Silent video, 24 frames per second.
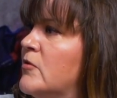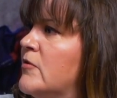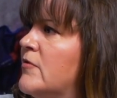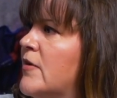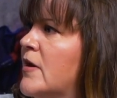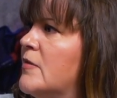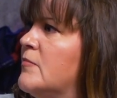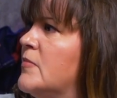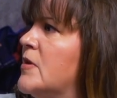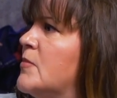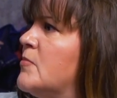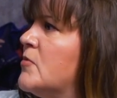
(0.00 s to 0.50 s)
We've mm.
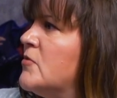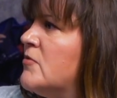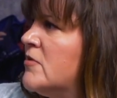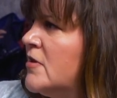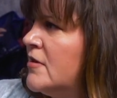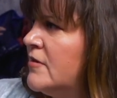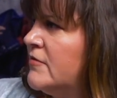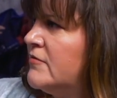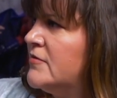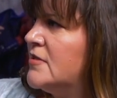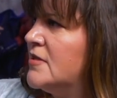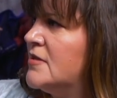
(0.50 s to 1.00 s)
had people
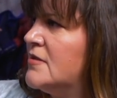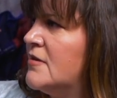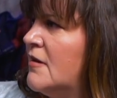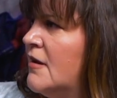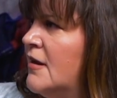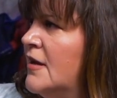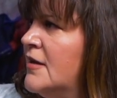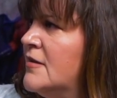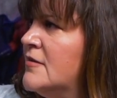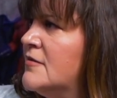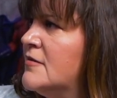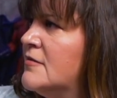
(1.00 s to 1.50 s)
that have
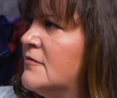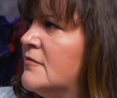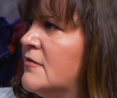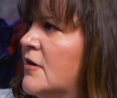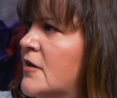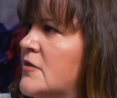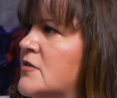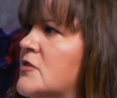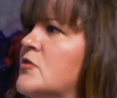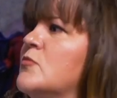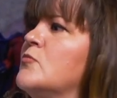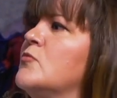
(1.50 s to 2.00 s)
designed
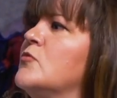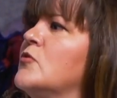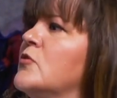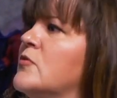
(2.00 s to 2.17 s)
custom yes.